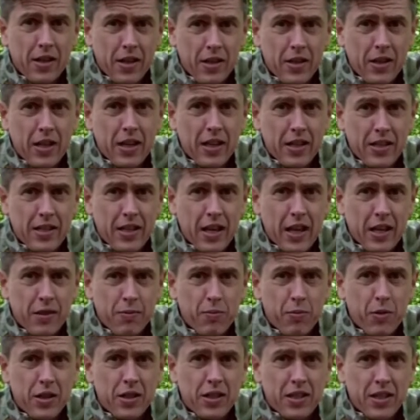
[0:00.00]
at the
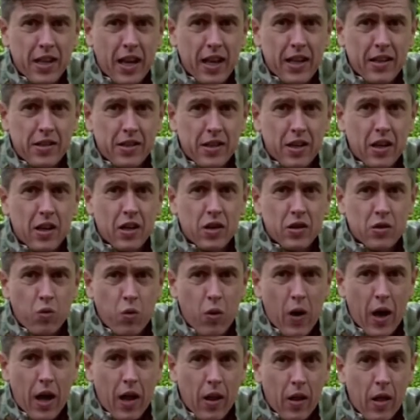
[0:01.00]
assessment centre as
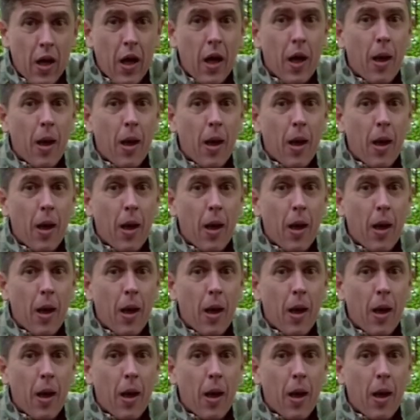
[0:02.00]
well.